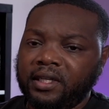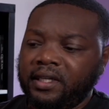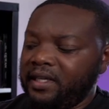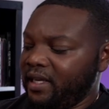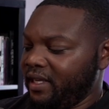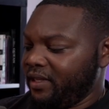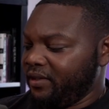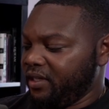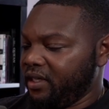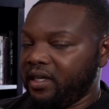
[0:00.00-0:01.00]
in
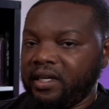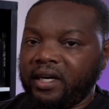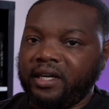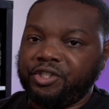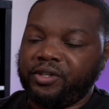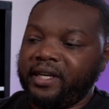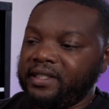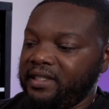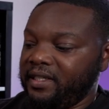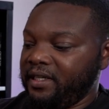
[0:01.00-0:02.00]
the
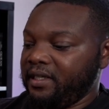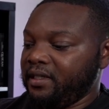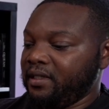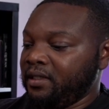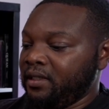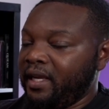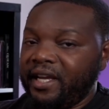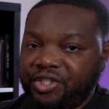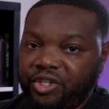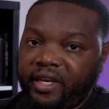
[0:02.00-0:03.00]
contracting
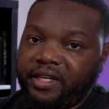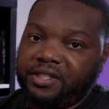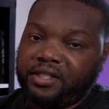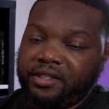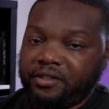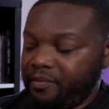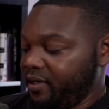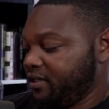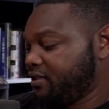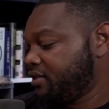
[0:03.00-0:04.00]
education
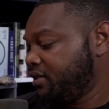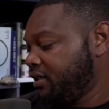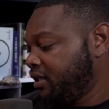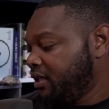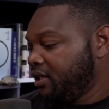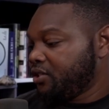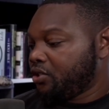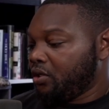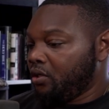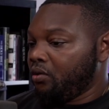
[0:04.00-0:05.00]
space.
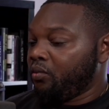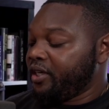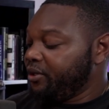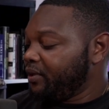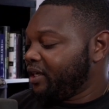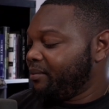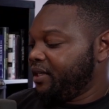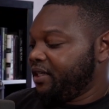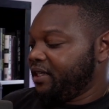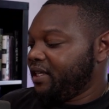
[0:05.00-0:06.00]
So what he
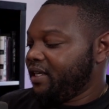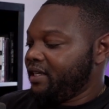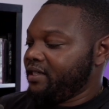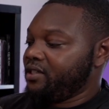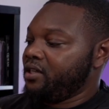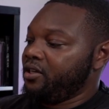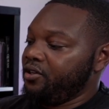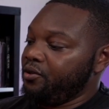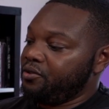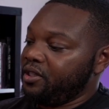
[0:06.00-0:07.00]
recommended is
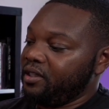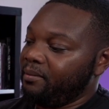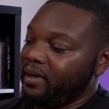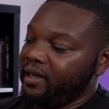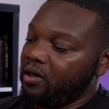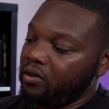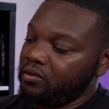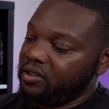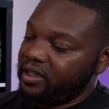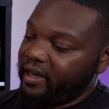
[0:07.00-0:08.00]
using the Mike Holt
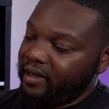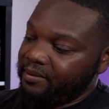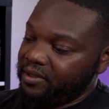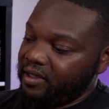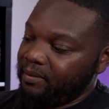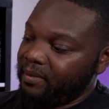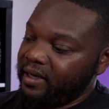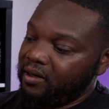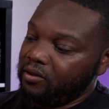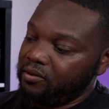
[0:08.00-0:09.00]
tabs, and the Mike
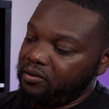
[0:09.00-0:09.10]
Holt